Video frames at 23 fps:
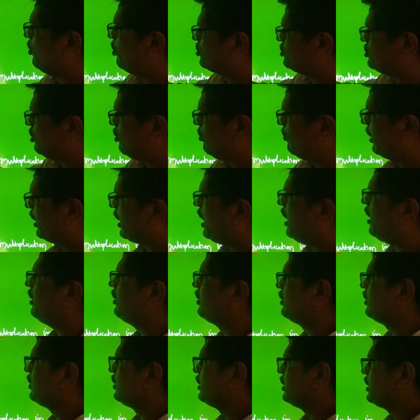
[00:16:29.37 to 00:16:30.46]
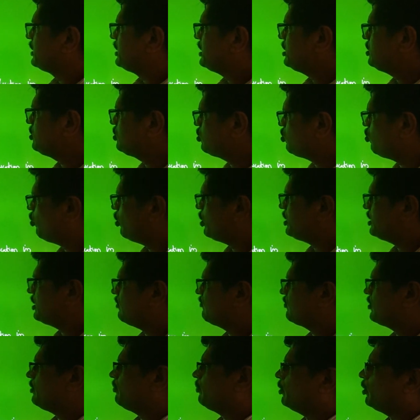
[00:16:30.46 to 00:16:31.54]
that is x of e power j
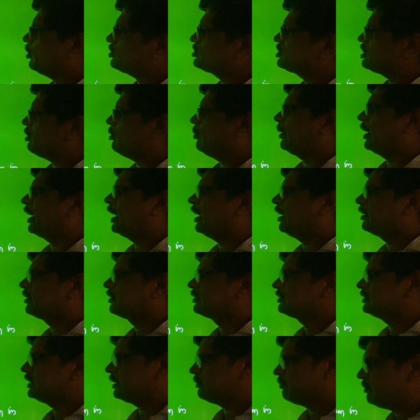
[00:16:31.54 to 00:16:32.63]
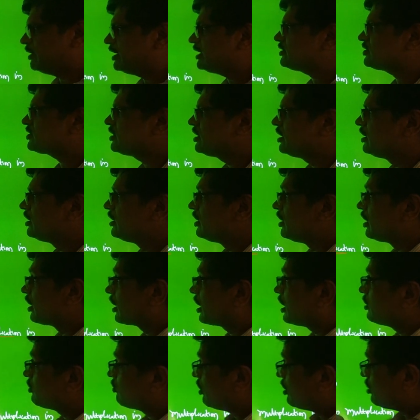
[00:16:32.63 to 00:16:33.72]
omega into y of e power j omega.
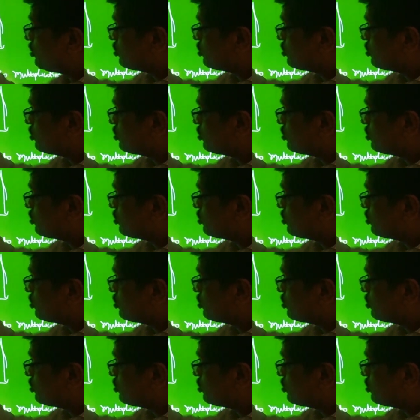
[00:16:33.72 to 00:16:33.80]
That